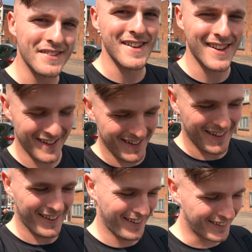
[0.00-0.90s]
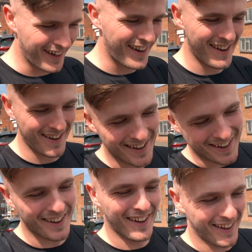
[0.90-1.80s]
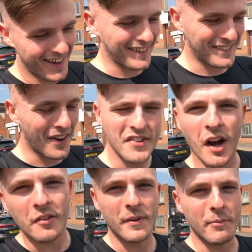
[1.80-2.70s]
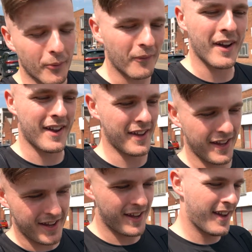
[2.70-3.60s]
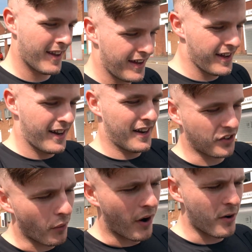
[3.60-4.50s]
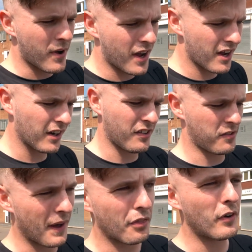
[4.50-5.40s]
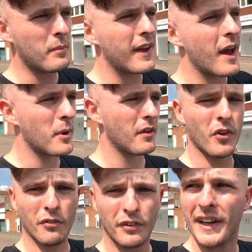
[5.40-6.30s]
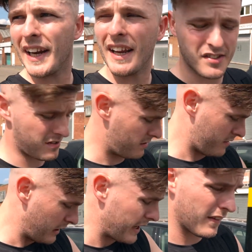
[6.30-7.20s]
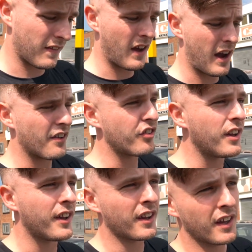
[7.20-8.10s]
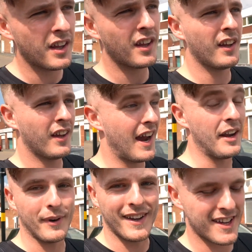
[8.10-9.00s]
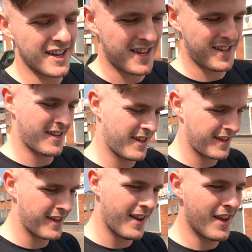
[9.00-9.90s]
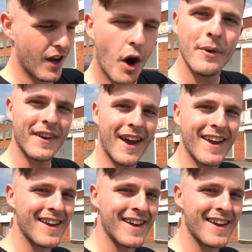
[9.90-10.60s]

here, okay? Exciting times, people. Let's go home, because it's about 3 p.m. and I've not friggin' eaten. It's later than that, actually. Anyway, on with the day.